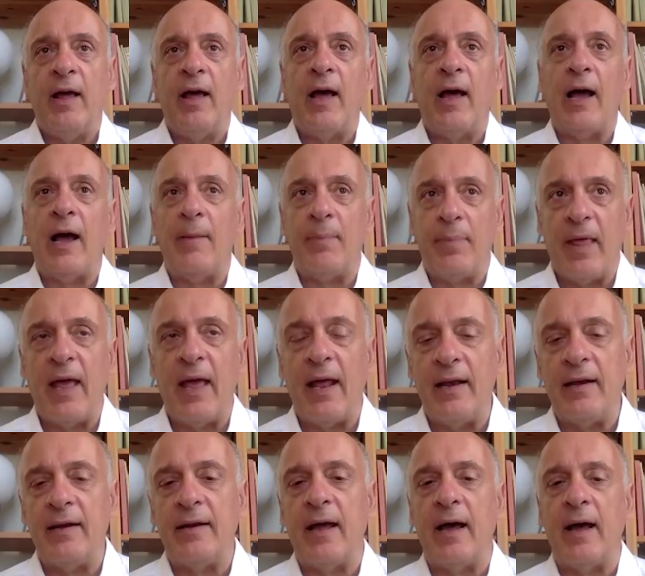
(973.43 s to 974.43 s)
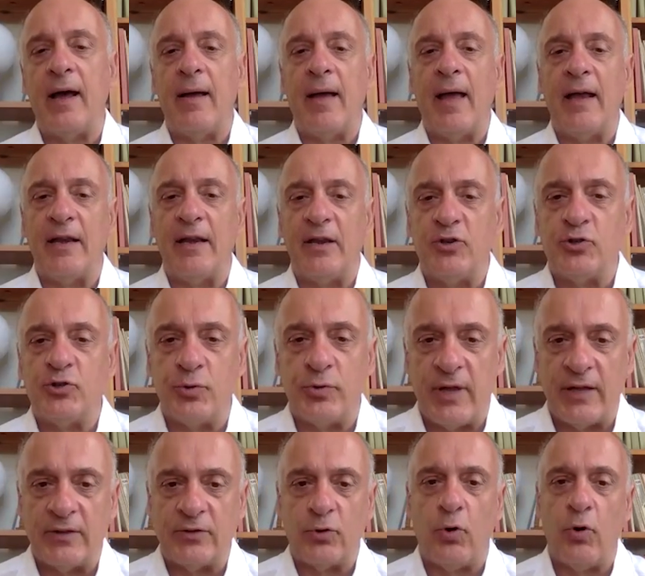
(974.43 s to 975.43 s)
and an issue
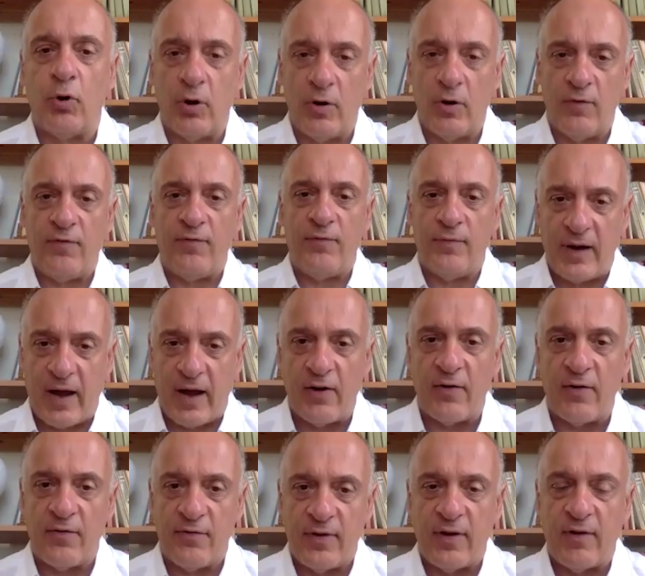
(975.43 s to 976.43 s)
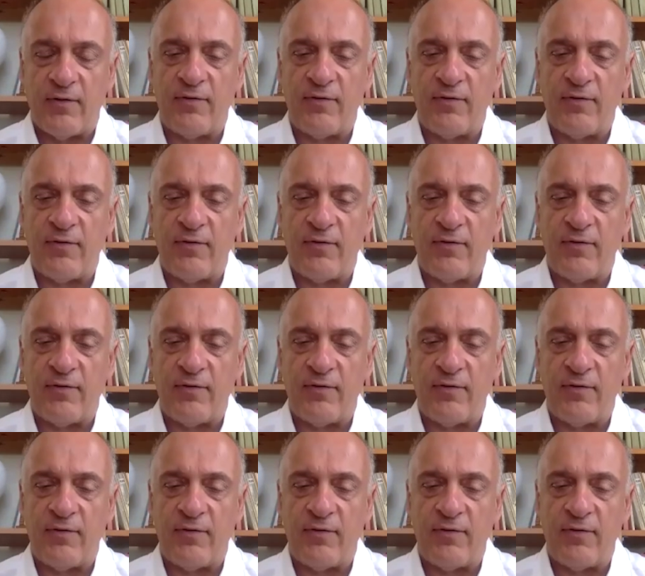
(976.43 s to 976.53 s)
that all kind of